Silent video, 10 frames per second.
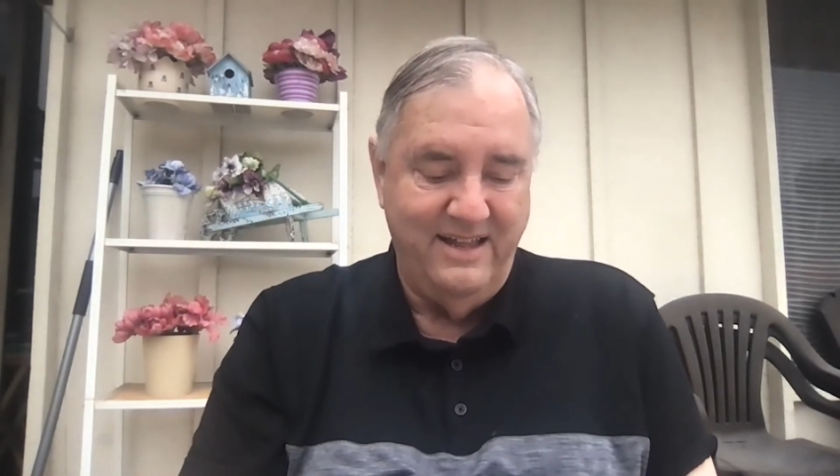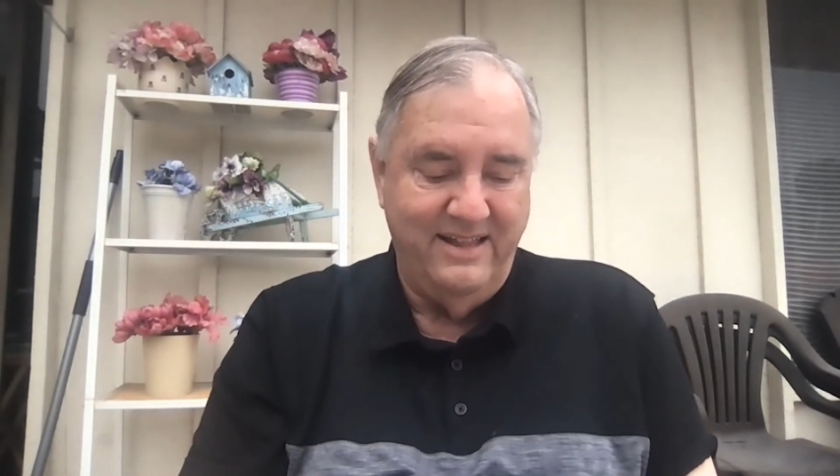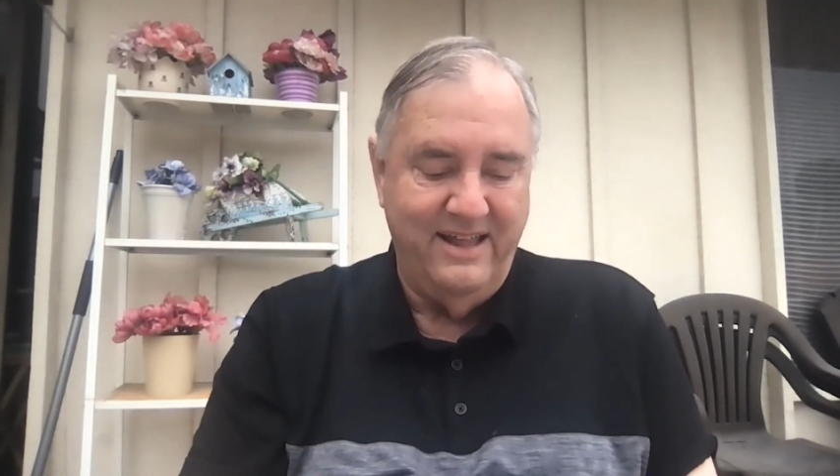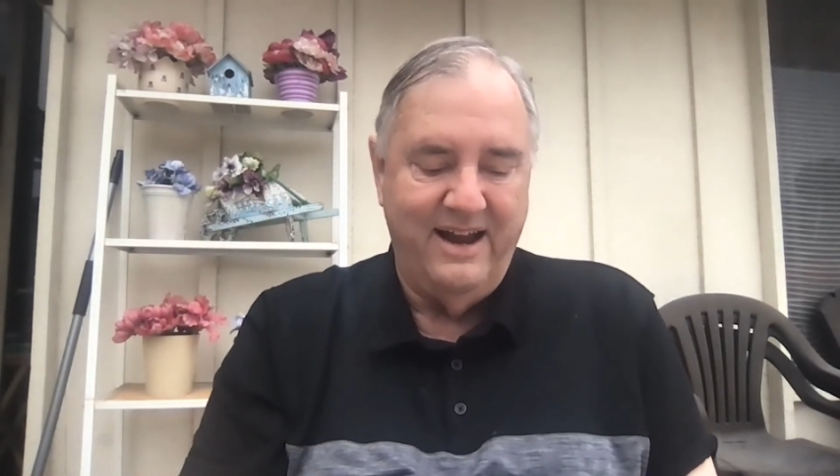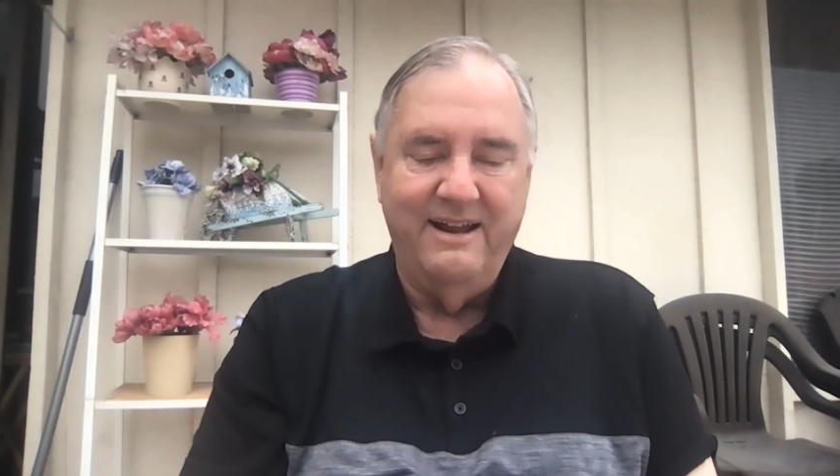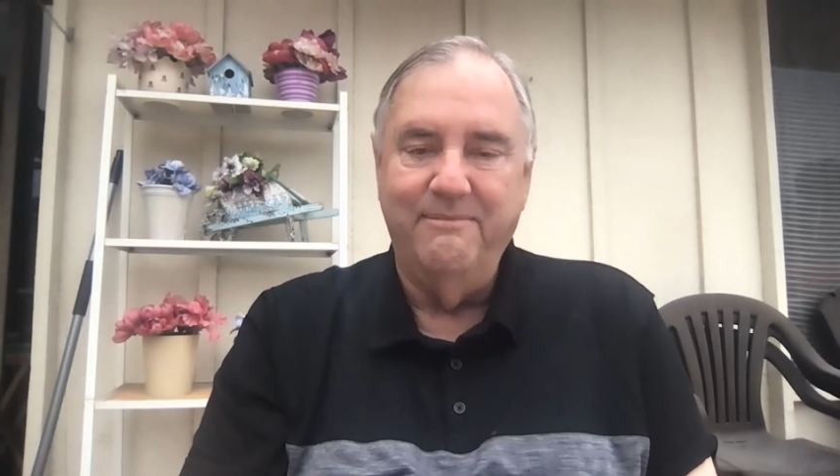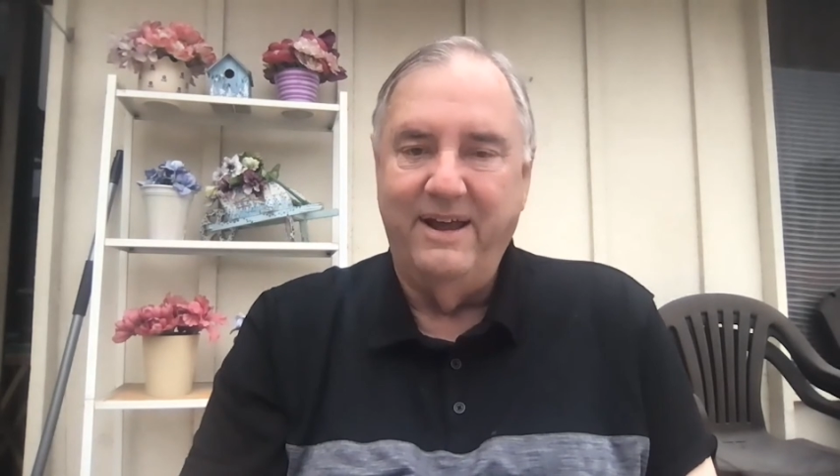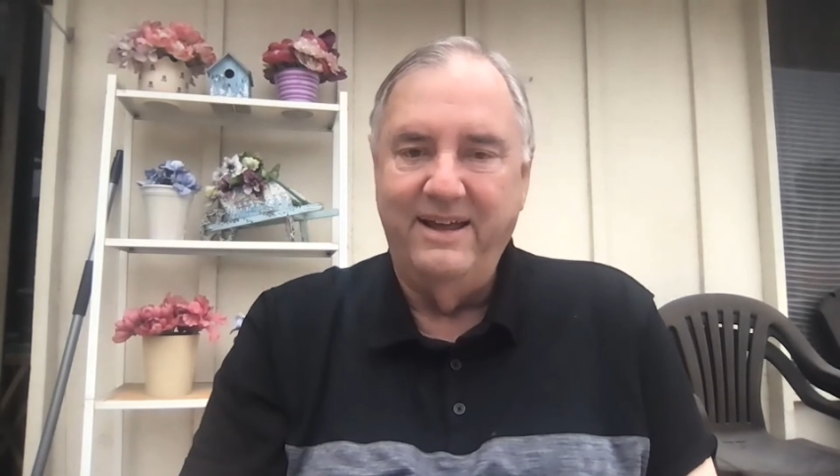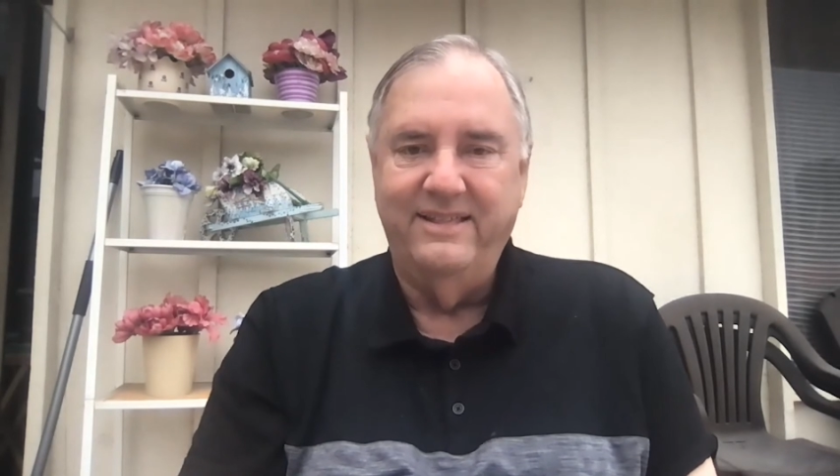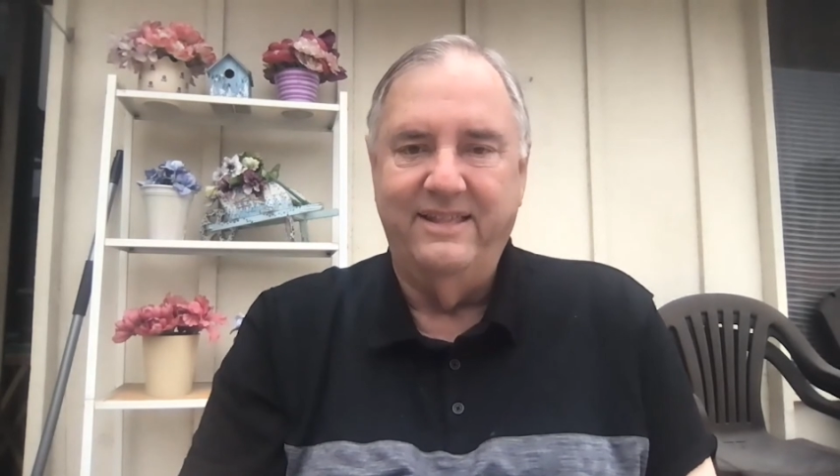that I
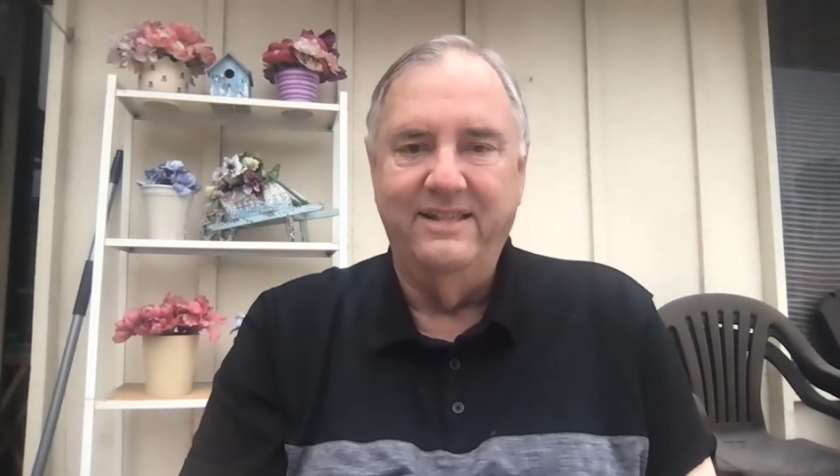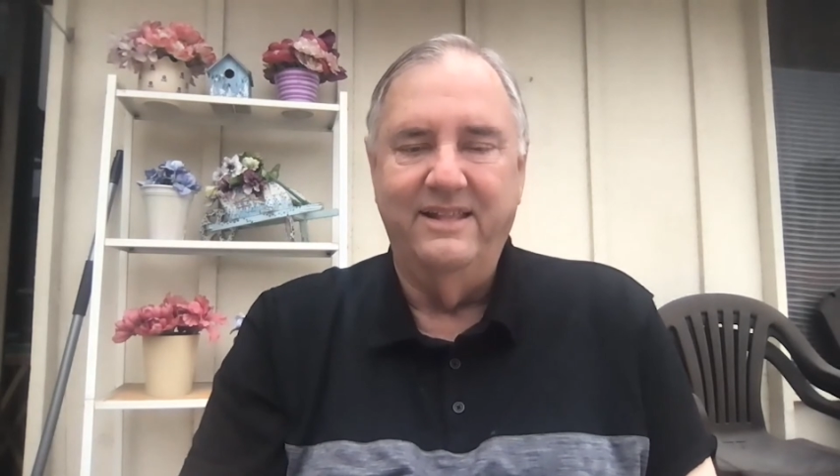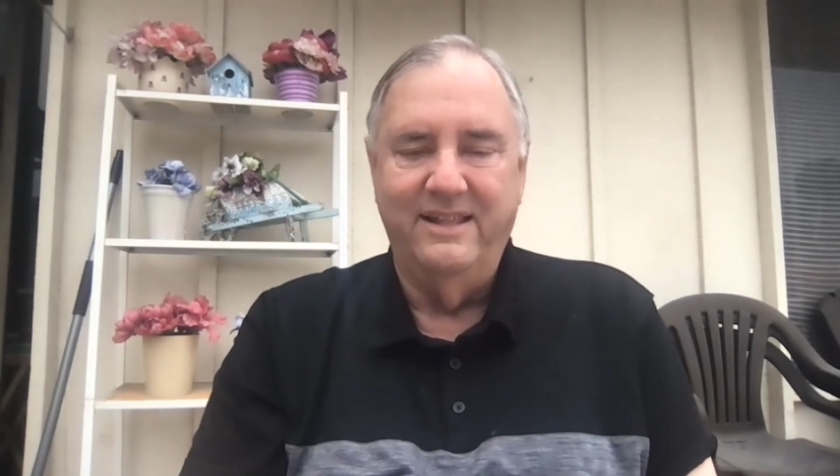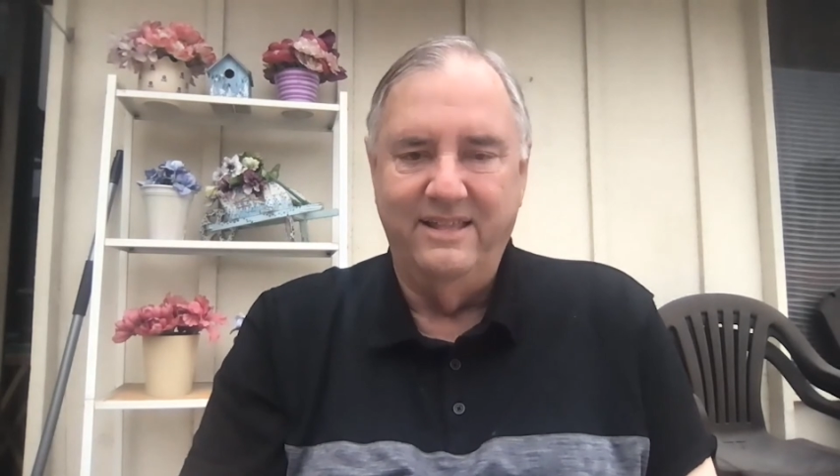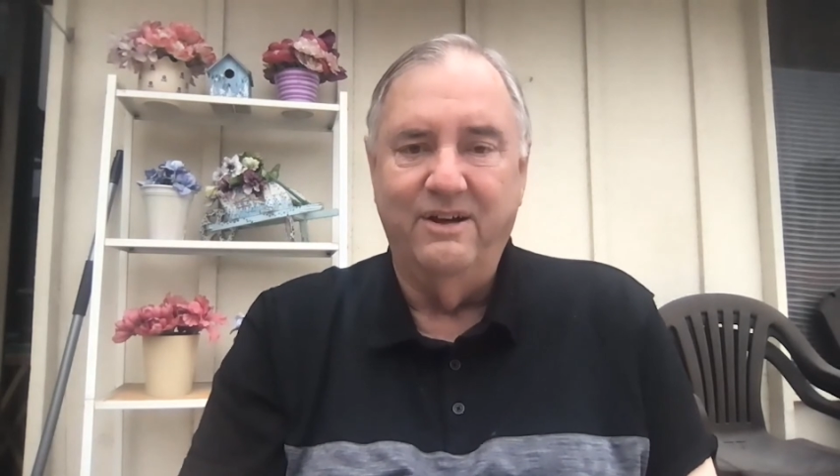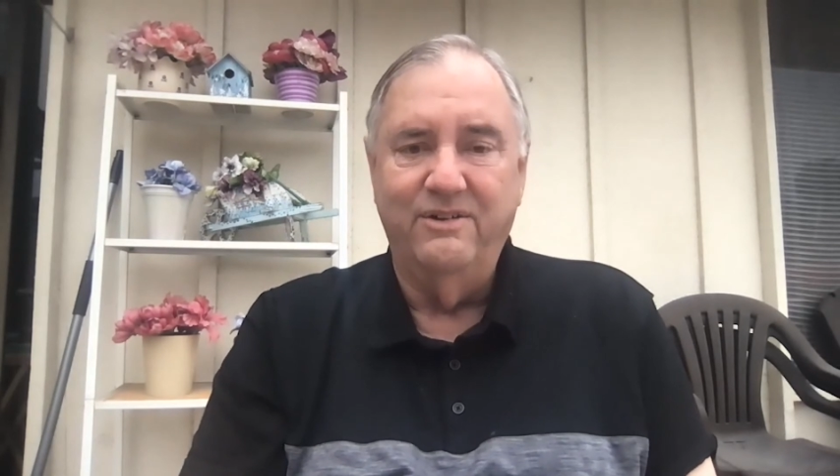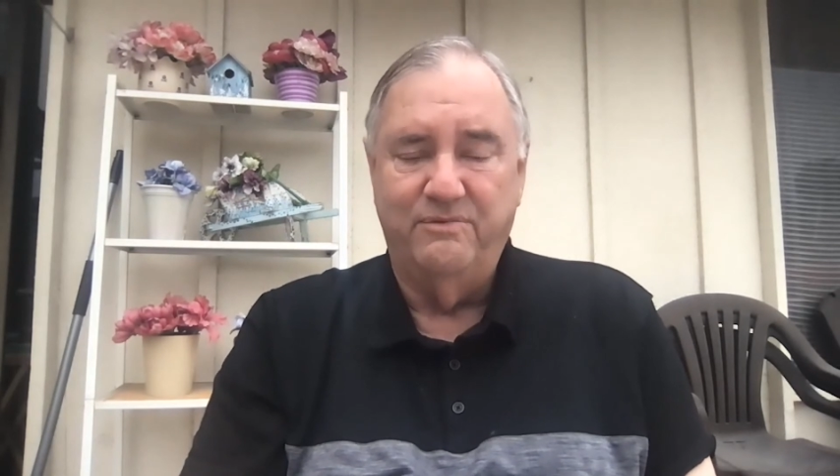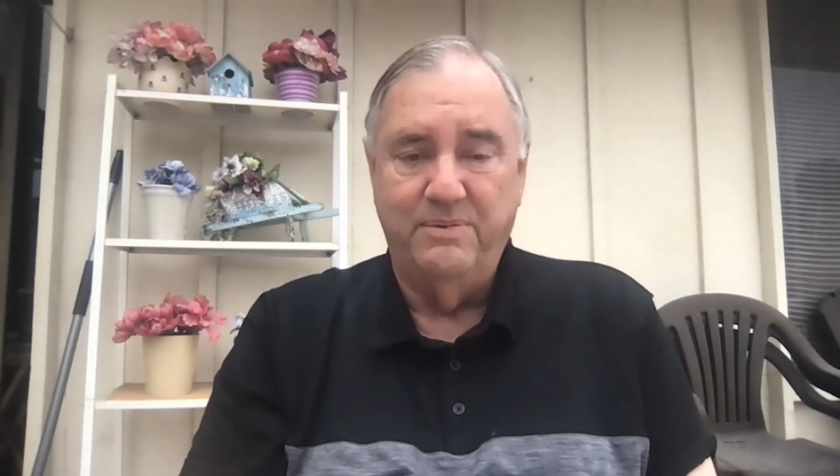made those